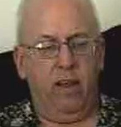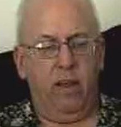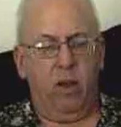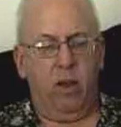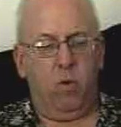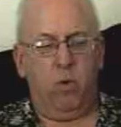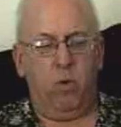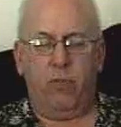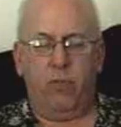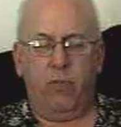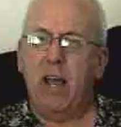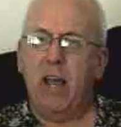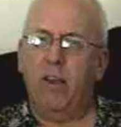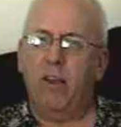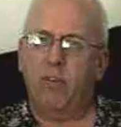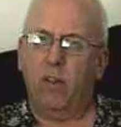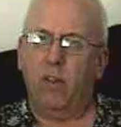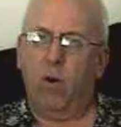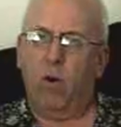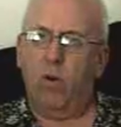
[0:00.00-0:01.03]
were things the
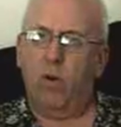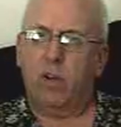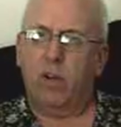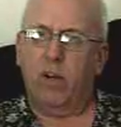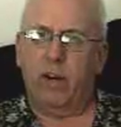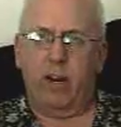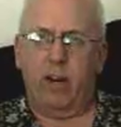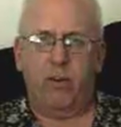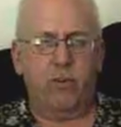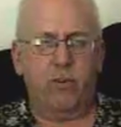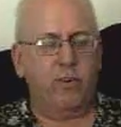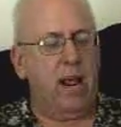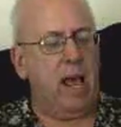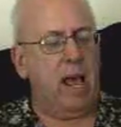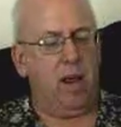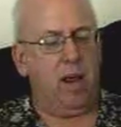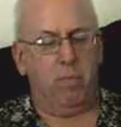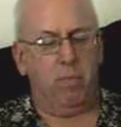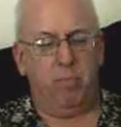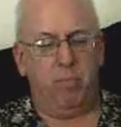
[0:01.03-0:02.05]
Lord could
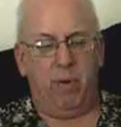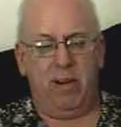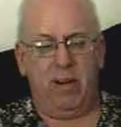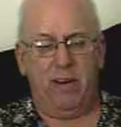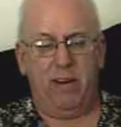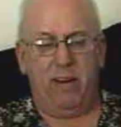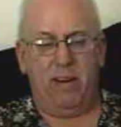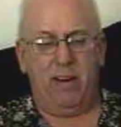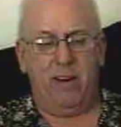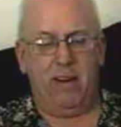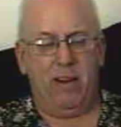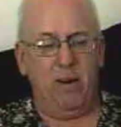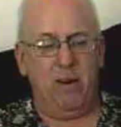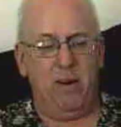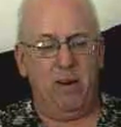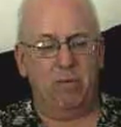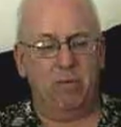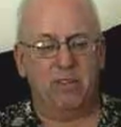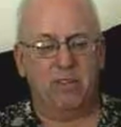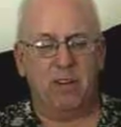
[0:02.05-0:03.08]
understand, but here
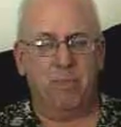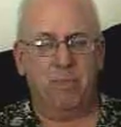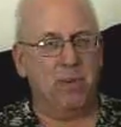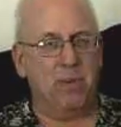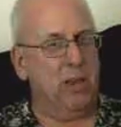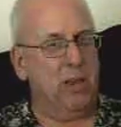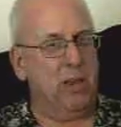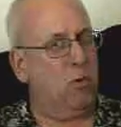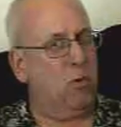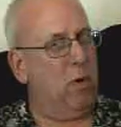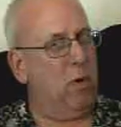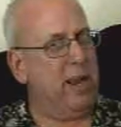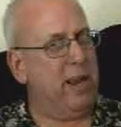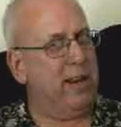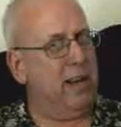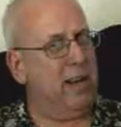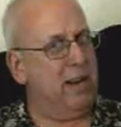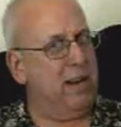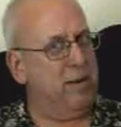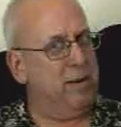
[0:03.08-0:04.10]
was something quite
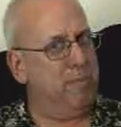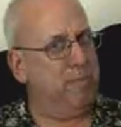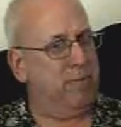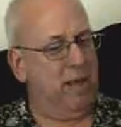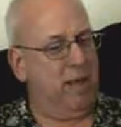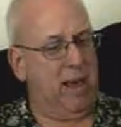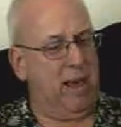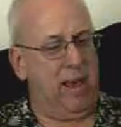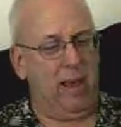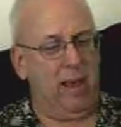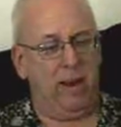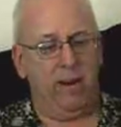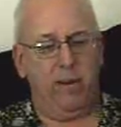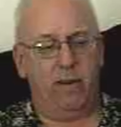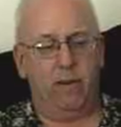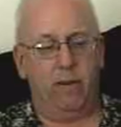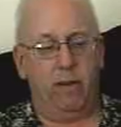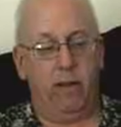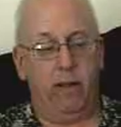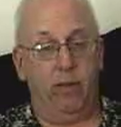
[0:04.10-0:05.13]
unplanned
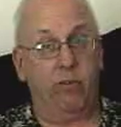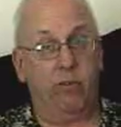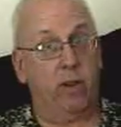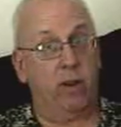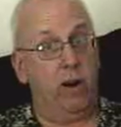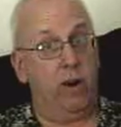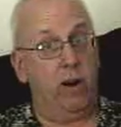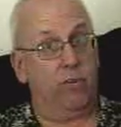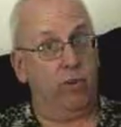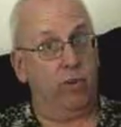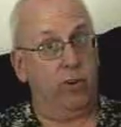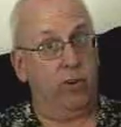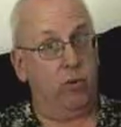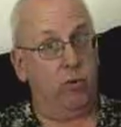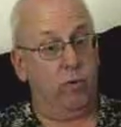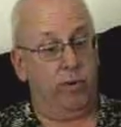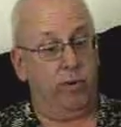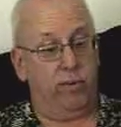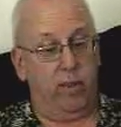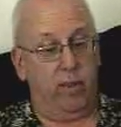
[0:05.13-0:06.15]
and scarcely to
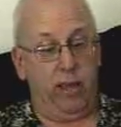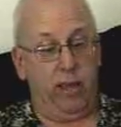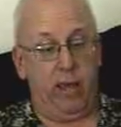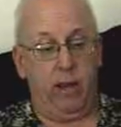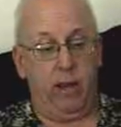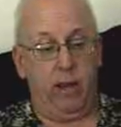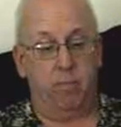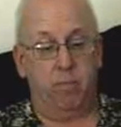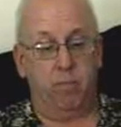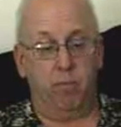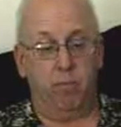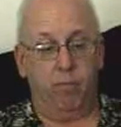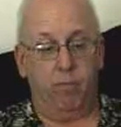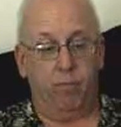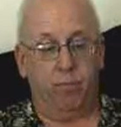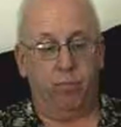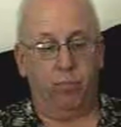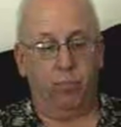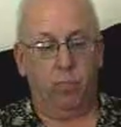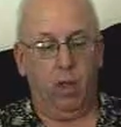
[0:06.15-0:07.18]
his liking.
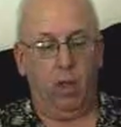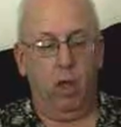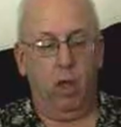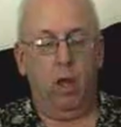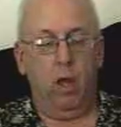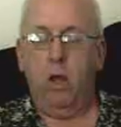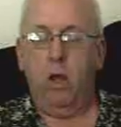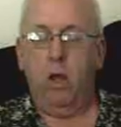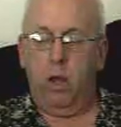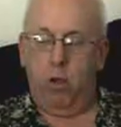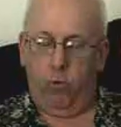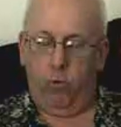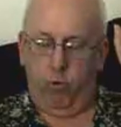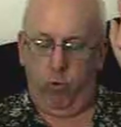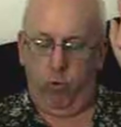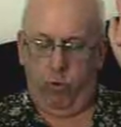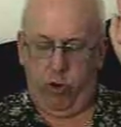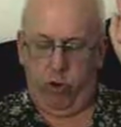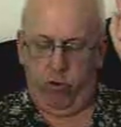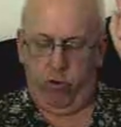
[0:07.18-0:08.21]

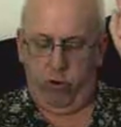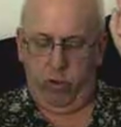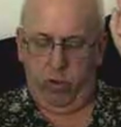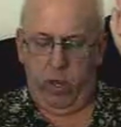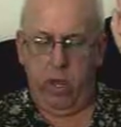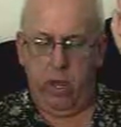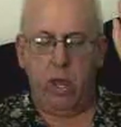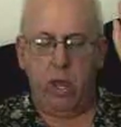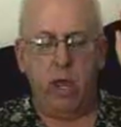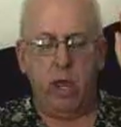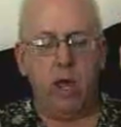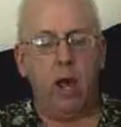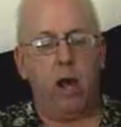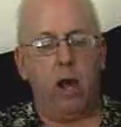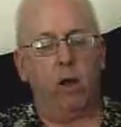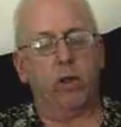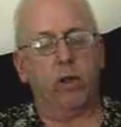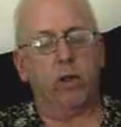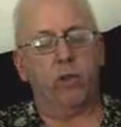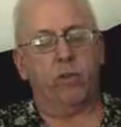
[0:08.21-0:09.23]
Judicially he
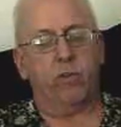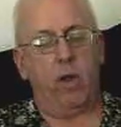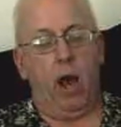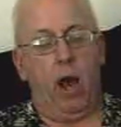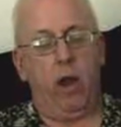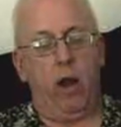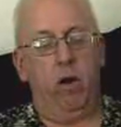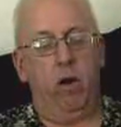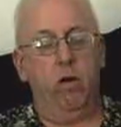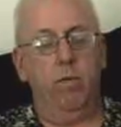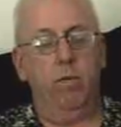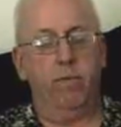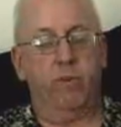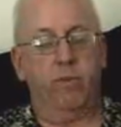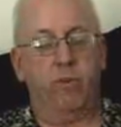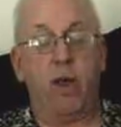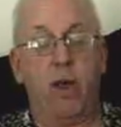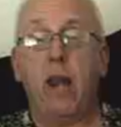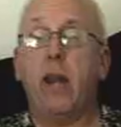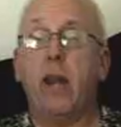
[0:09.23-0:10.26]
held his ire,
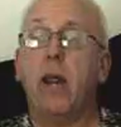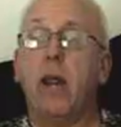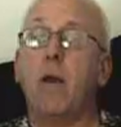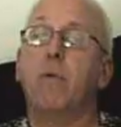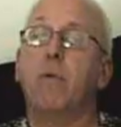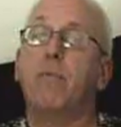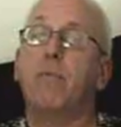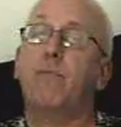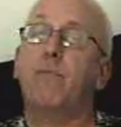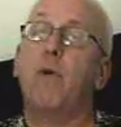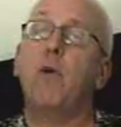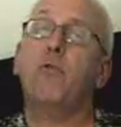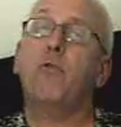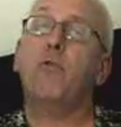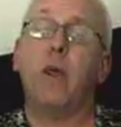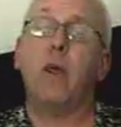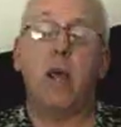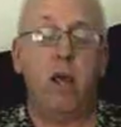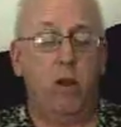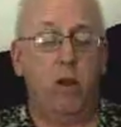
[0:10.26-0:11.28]
deciding he would first
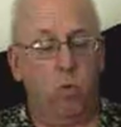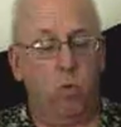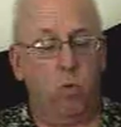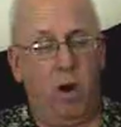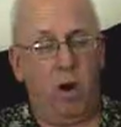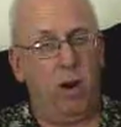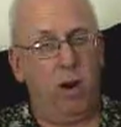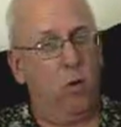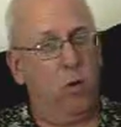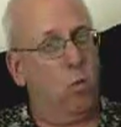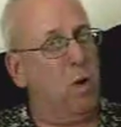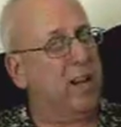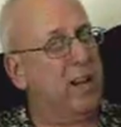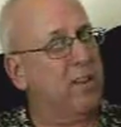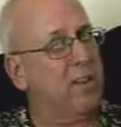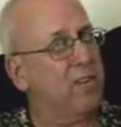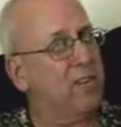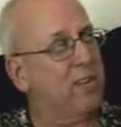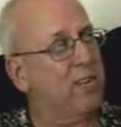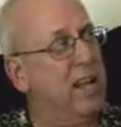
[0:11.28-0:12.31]
inquire what
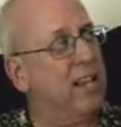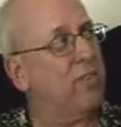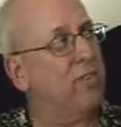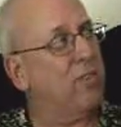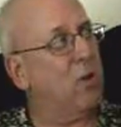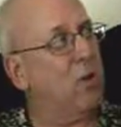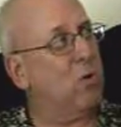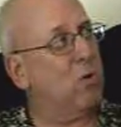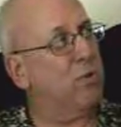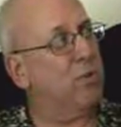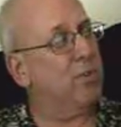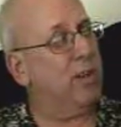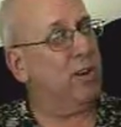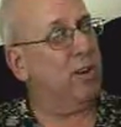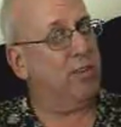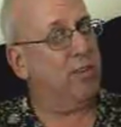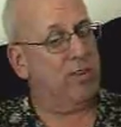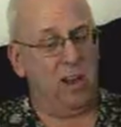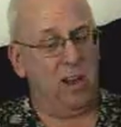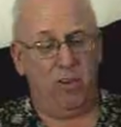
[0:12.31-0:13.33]
set those little
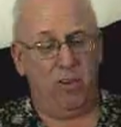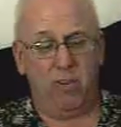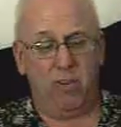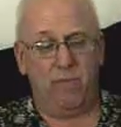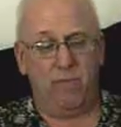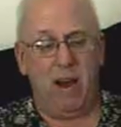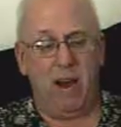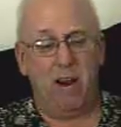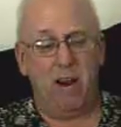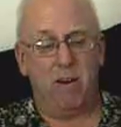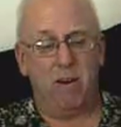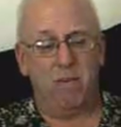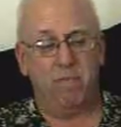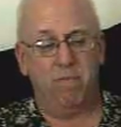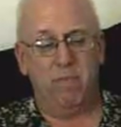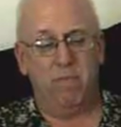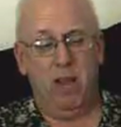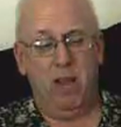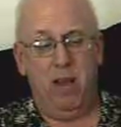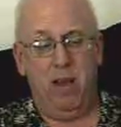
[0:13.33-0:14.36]
cells afire,
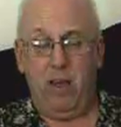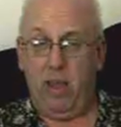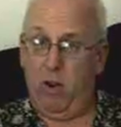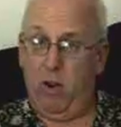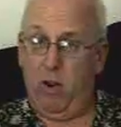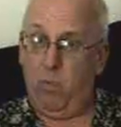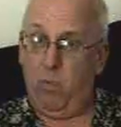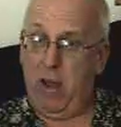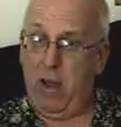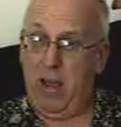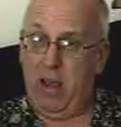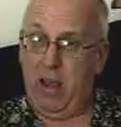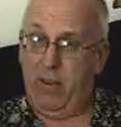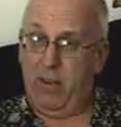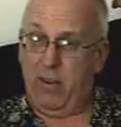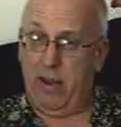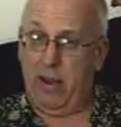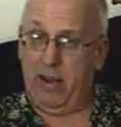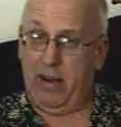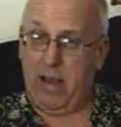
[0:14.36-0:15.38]
in ways
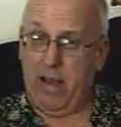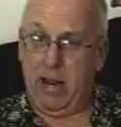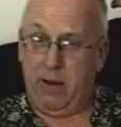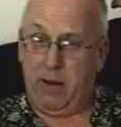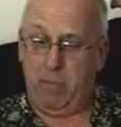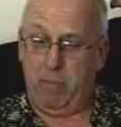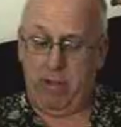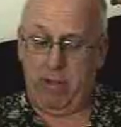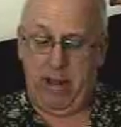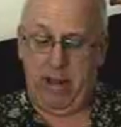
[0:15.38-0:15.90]
uncontemplated.